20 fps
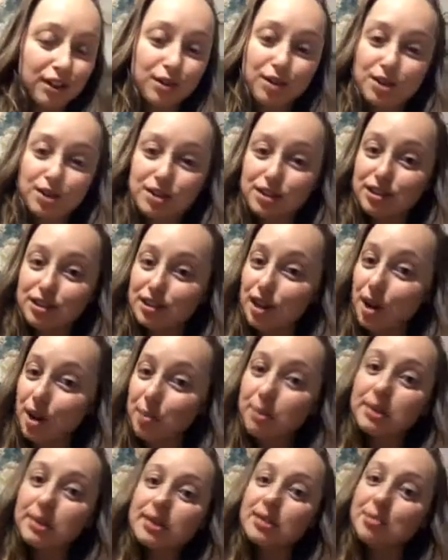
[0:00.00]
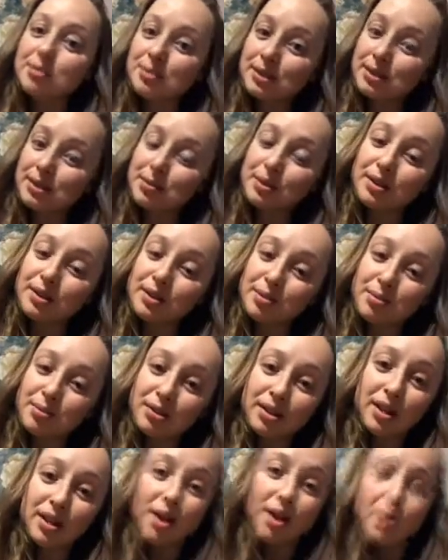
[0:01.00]
questions, comments, please put them
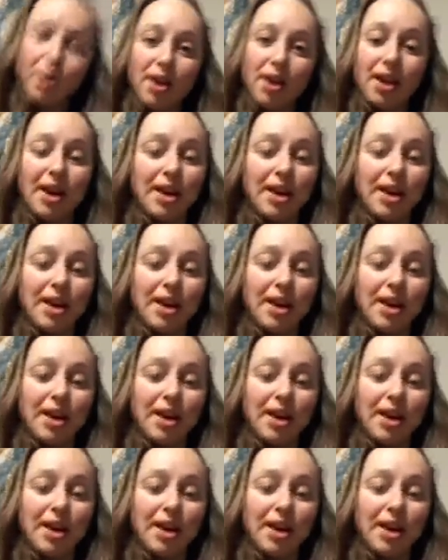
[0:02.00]
below.